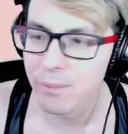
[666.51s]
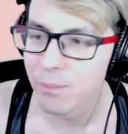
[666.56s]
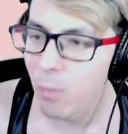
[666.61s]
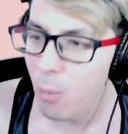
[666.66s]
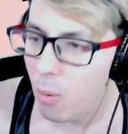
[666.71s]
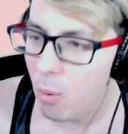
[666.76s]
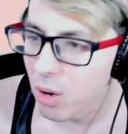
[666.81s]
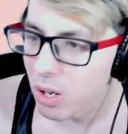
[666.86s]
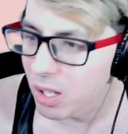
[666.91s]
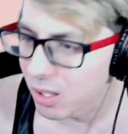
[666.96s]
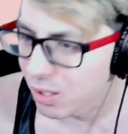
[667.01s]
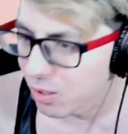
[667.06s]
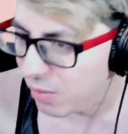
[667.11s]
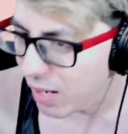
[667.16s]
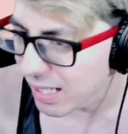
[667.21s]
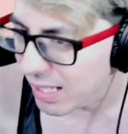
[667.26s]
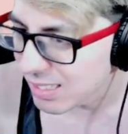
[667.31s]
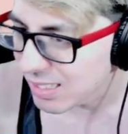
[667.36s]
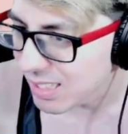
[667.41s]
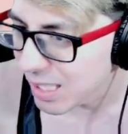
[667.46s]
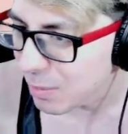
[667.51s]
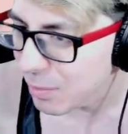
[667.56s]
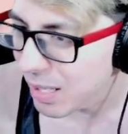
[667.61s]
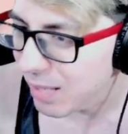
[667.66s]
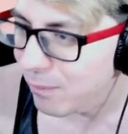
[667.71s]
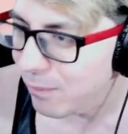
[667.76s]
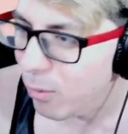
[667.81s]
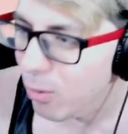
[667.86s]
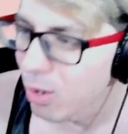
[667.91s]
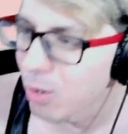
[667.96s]
4. Great
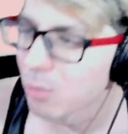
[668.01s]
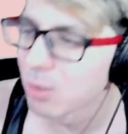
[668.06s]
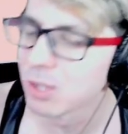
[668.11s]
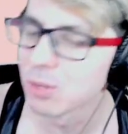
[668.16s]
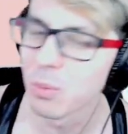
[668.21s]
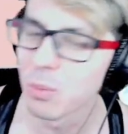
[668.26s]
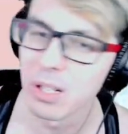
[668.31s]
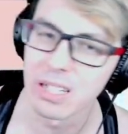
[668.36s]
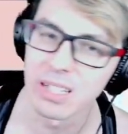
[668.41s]
Saiyaman 4 was one